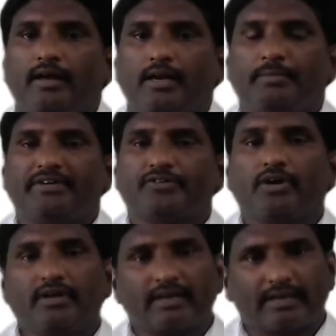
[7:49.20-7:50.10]
elements
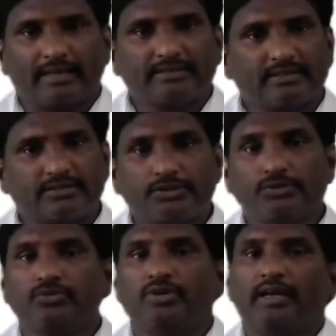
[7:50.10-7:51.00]
are case
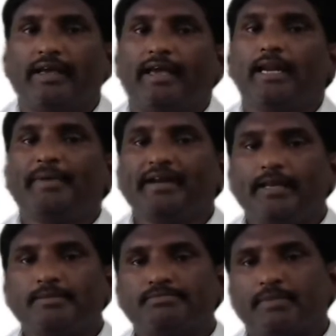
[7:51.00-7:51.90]
sensitive. Element
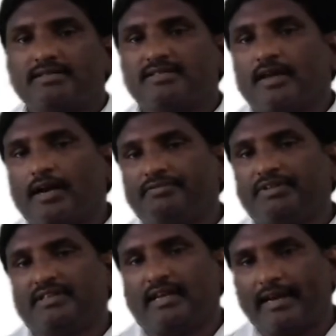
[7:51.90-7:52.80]
names must start
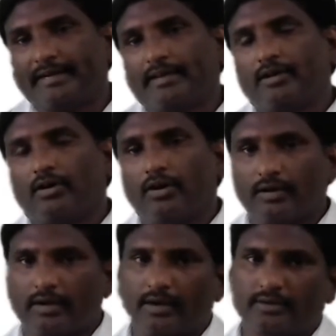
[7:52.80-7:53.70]
with a letter
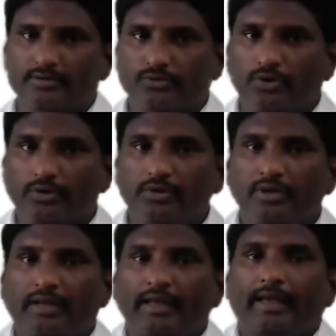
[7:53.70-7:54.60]
or underscore.
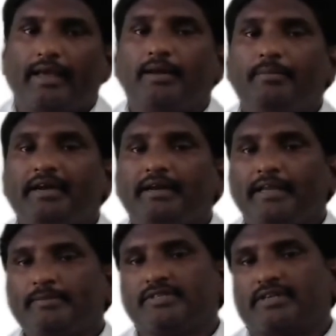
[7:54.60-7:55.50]
Element
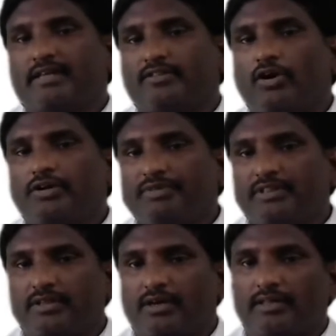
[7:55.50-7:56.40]
names cannot with
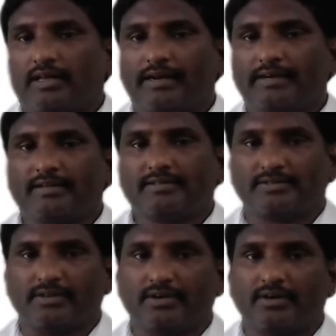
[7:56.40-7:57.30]
the
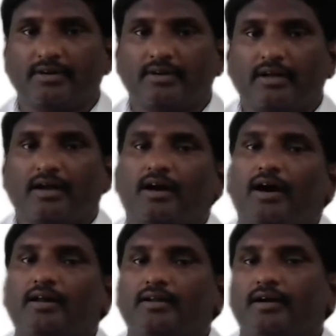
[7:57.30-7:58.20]
letters
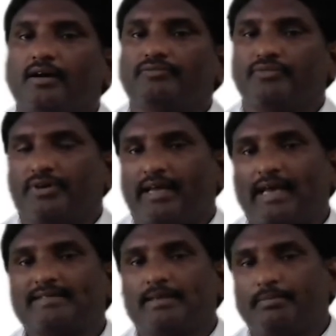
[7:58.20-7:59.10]
are for
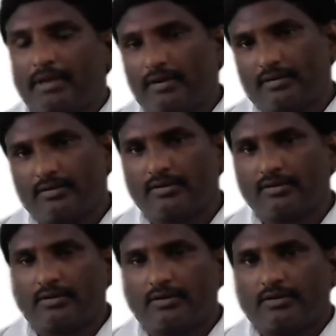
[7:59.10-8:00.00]
XML.
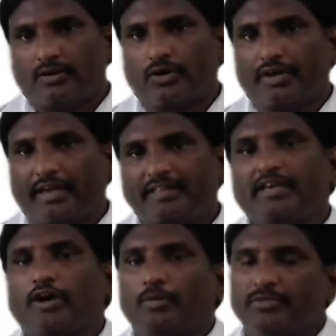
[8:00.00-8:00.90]
Okay,
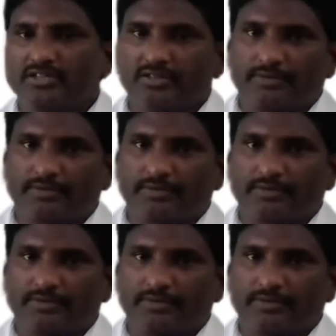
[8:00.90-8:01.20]
any combination